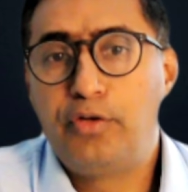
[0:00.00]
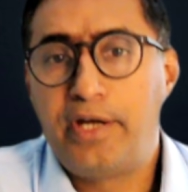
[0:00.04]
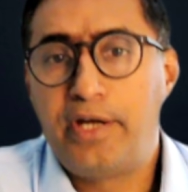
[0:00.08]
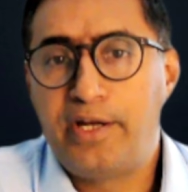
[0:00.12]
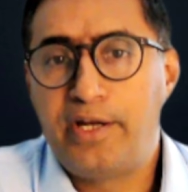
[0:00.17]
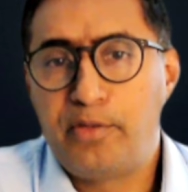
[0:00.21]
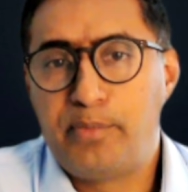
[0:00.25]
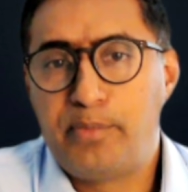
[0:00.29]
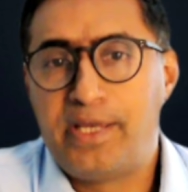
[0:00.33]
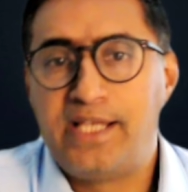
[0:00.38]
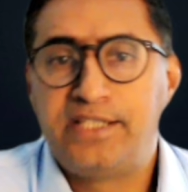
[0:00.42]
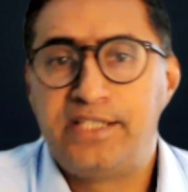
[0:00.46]
our
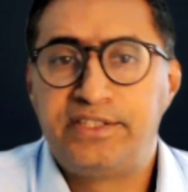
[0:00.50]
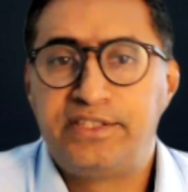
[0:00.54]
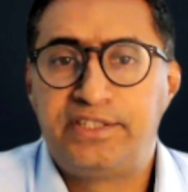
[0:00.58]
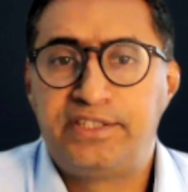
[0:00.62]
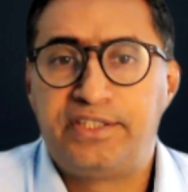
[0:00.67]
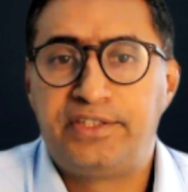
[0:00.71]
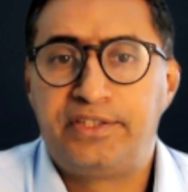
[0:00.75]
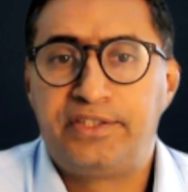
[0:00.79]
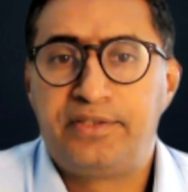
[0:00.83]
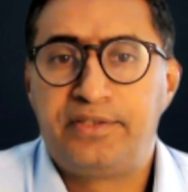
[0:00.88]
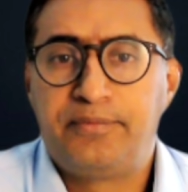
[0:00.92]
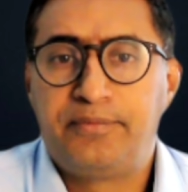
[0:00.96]
balance
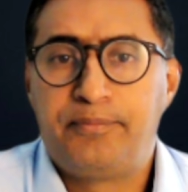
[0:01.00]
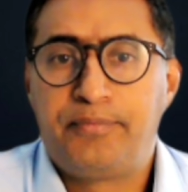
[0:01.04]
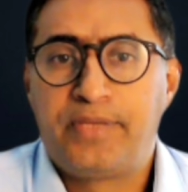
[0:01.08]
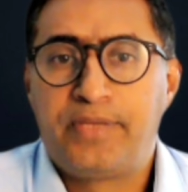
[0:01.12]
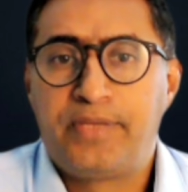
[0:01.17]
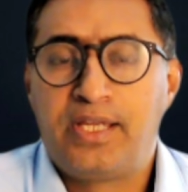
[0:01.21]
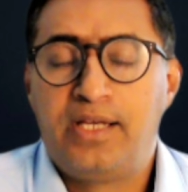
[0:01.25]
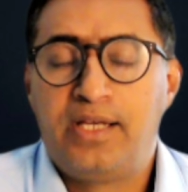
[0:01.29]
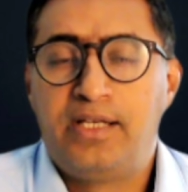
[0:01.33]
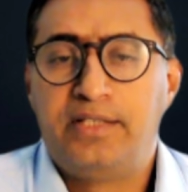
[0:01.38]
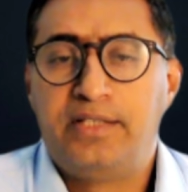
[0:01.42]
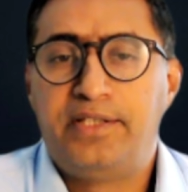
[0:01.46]
sheet.
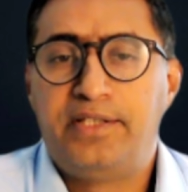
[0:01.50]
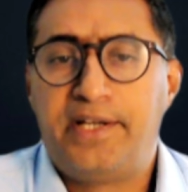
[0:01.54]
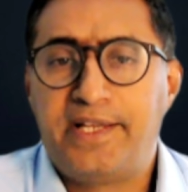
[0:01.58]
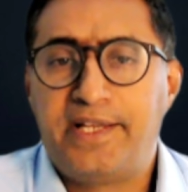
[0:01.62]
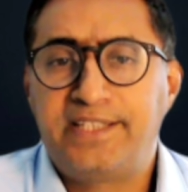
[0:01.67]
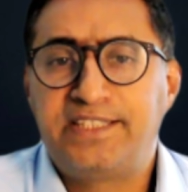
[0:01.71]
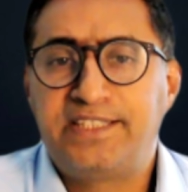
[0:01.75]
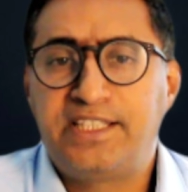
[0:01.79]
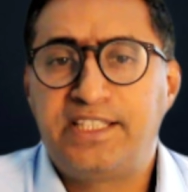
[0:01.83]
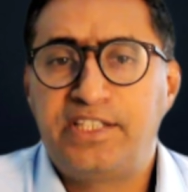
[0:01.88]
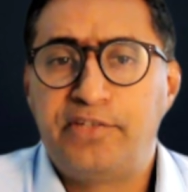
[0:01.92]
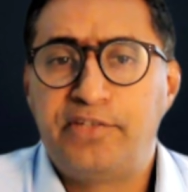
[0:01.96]
That
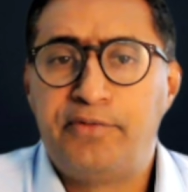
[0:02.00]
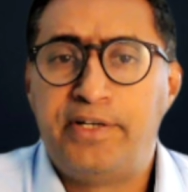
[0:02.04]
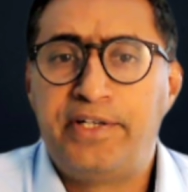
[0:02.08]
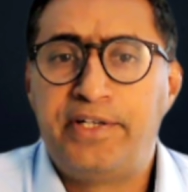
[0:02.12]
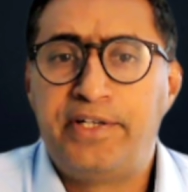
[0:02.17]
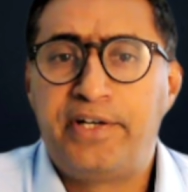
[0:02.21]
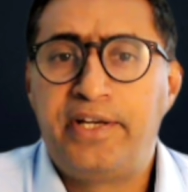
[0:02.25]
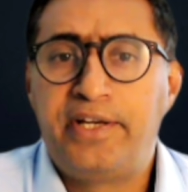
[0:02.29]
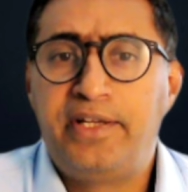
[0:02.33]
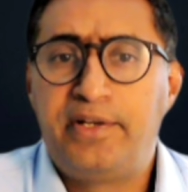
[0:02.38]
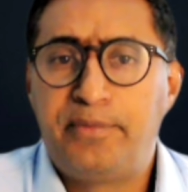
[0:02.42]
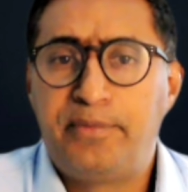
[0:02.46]
excess
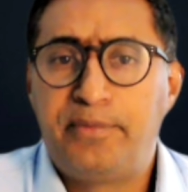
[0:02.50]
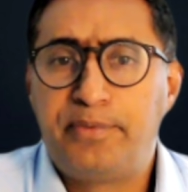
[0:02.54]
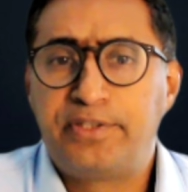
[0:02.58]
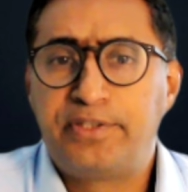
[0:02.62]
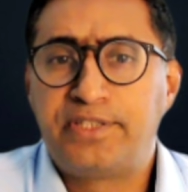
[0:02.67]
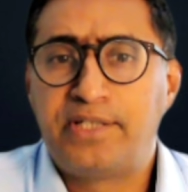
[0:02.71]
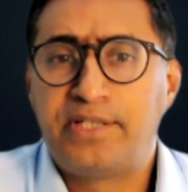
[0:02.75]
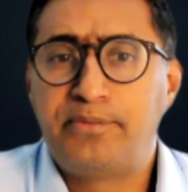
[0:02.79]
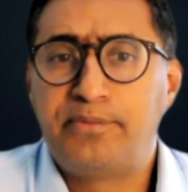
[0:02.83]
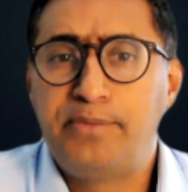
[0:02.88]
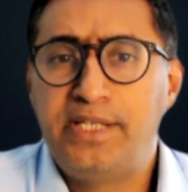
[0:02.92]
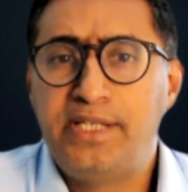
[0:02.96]
inventory
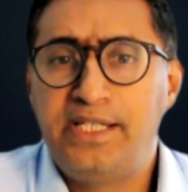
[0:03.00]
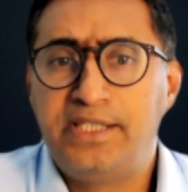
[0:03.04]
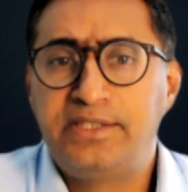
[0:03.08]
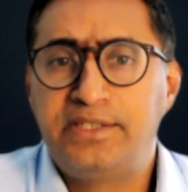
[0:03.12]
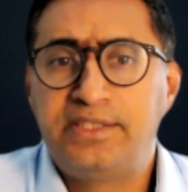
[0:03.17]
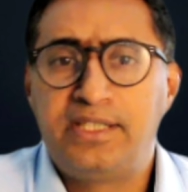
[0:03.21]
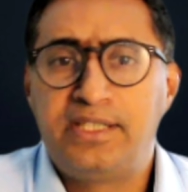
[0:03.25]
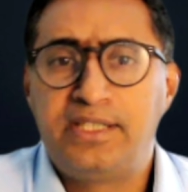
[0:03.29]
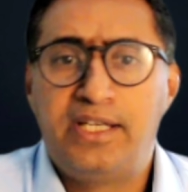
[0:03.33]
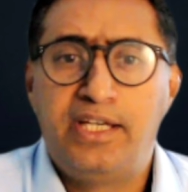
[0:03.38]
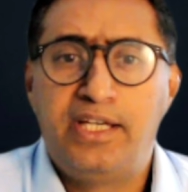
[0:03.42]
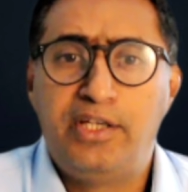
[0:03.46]
represents
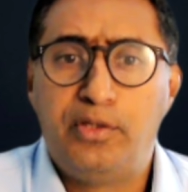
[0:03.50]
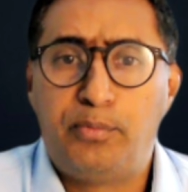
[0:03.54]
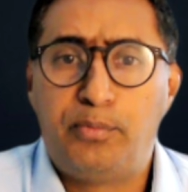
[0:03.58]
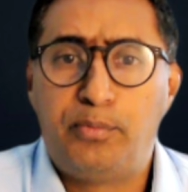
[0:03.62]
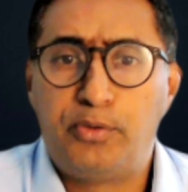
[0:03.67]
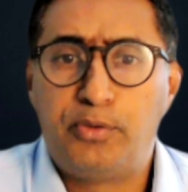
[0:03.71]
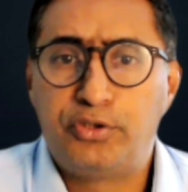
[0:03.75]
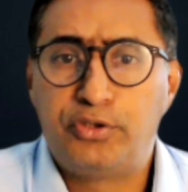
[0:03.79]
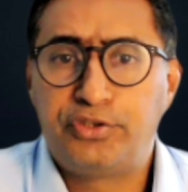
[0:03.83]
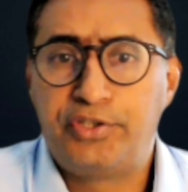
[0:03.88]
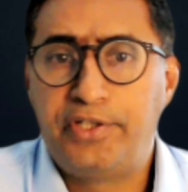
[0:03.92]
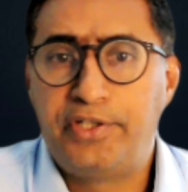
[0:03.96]
millions in
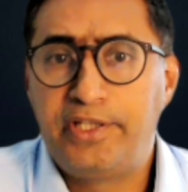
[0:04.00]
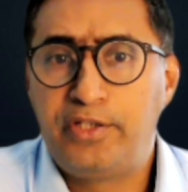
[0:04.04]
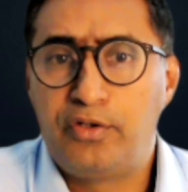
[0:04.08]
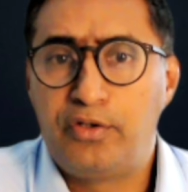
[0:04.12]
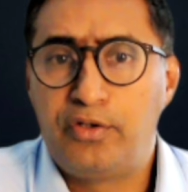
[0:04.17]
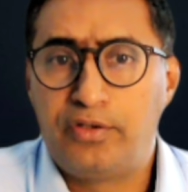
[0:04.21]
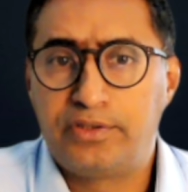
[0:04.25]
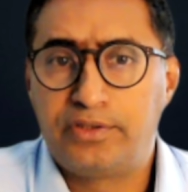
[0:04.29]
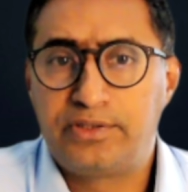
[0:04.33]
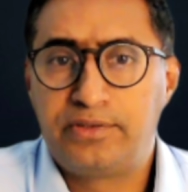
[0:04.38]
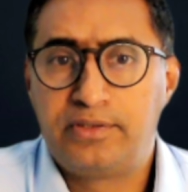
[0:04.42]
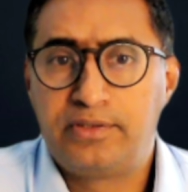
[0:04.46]
opportunity
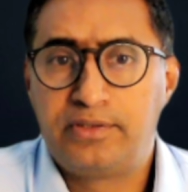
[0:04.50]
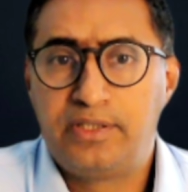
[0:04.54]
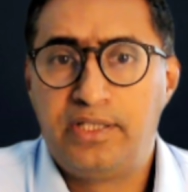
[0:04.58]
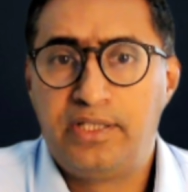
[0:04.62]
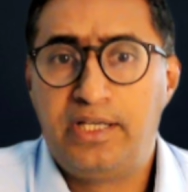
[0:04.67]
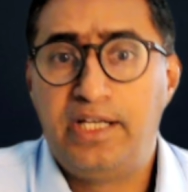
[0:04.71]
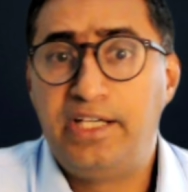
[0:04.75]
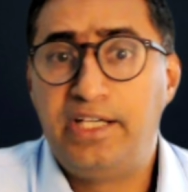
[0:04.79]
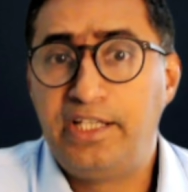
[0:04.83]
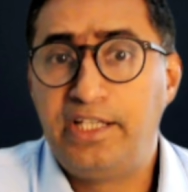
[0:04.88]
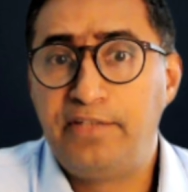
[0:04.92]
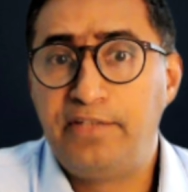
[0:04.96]
cost.
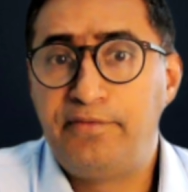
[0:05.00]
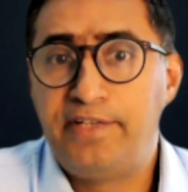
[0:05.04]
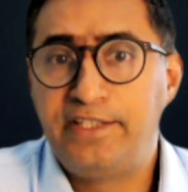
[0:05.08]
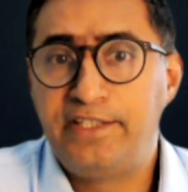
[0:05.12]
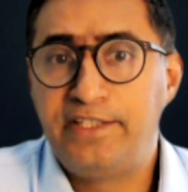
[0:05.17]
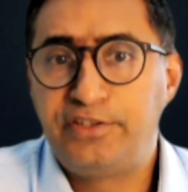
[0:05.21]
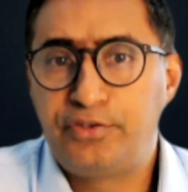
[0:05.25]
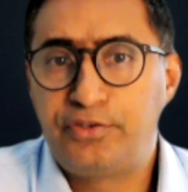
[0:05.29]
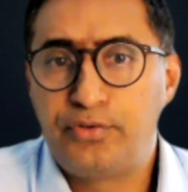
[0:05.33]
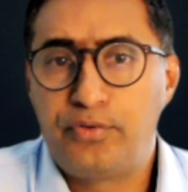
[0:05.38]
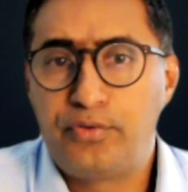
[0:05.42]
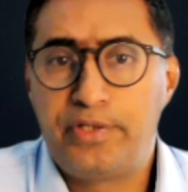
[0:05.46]
It inflates
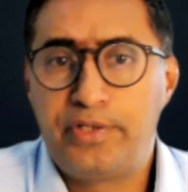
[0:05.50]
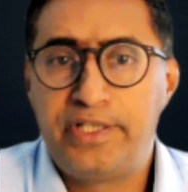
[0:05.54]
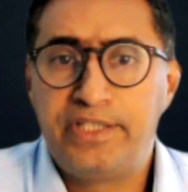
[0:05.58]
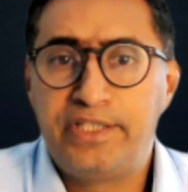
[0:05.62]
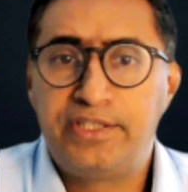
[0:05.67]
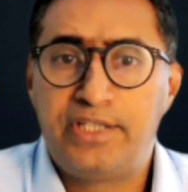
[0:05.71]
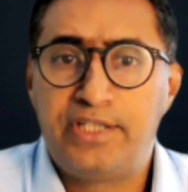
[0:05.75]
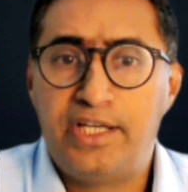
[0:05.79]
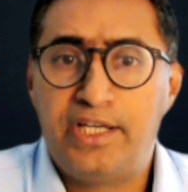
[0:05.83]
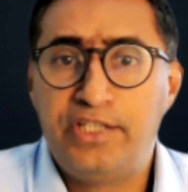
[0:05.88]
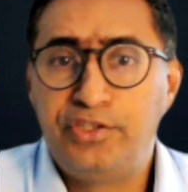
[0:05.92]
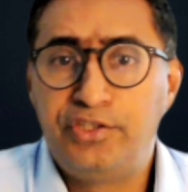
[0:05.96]
storage,
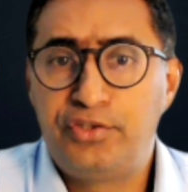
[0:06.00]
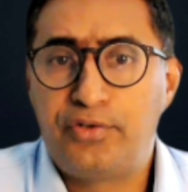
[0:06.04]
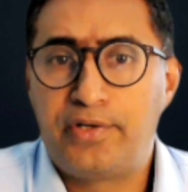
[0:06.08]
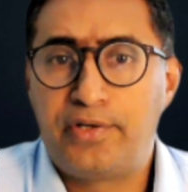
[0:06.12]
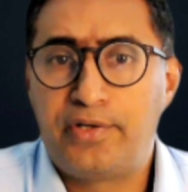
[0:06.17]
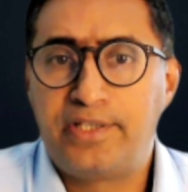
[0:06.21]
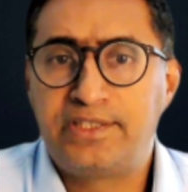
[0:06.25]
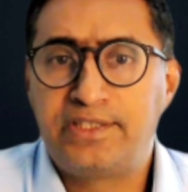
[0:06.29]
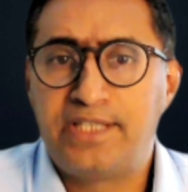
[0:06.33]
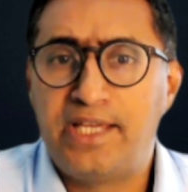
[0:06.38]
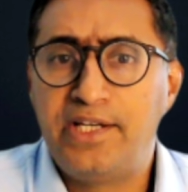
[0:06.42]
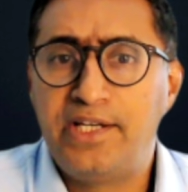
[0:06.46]

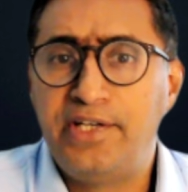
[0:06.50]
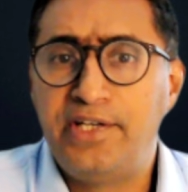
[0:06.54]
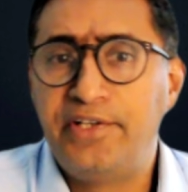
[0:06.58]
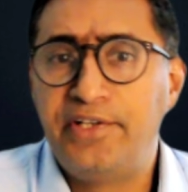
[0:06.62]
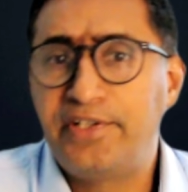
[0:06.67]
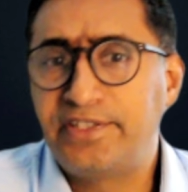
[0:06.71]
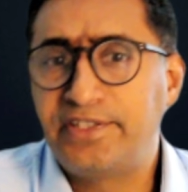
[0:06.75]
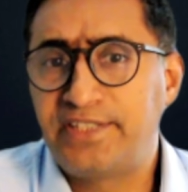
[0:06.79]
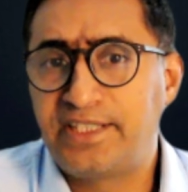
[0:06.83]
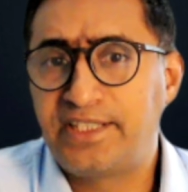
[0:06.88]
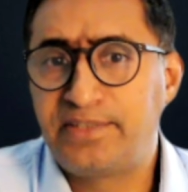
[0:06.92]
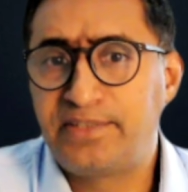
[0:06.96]
insurance, and
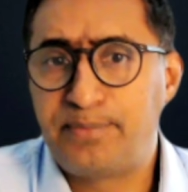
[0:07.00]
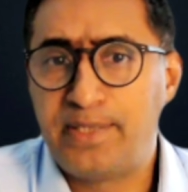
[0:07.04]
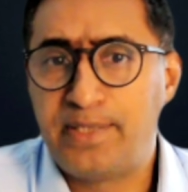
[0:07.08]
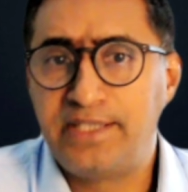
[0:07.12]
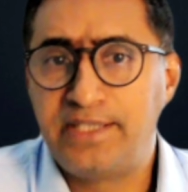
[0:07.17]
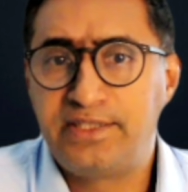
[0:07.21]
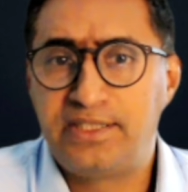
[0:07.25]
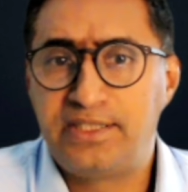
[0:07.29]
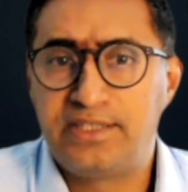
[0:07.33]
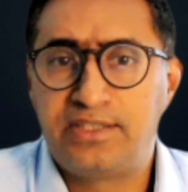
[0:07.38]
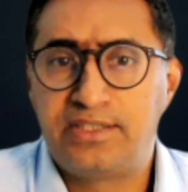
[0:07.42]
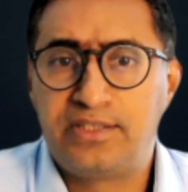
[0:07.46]
interest
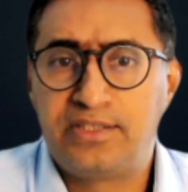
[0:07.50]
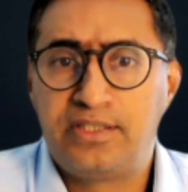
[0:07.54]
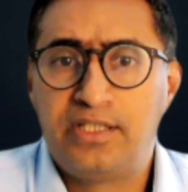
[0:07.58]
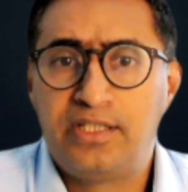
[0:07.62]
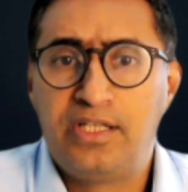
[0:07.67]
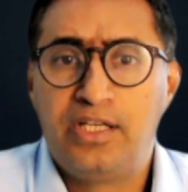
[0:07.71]
expenses.